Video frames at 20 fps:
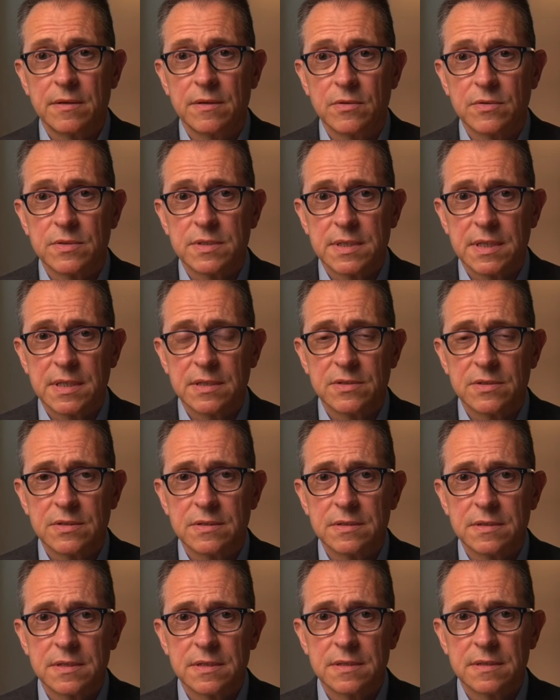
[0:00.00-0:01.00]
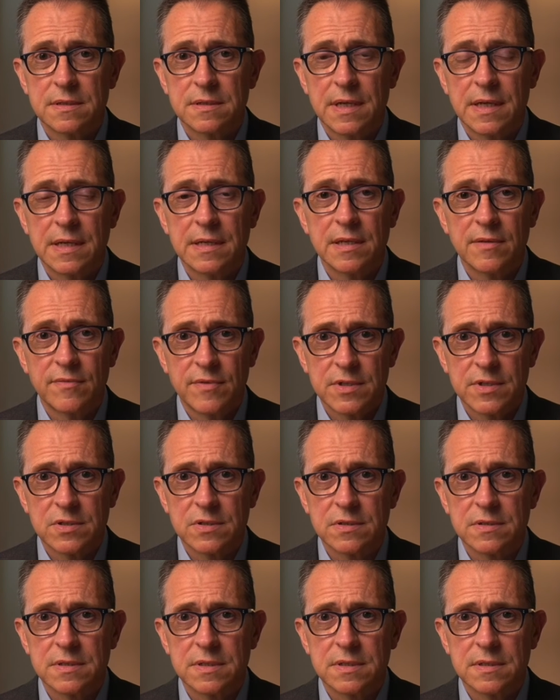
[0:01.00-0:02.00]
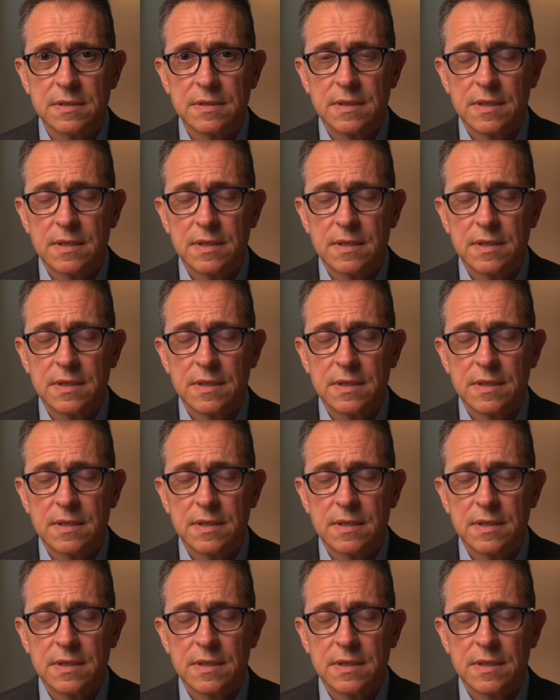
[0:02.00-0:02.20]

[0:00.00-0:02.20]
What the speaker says: those tensions and divisions.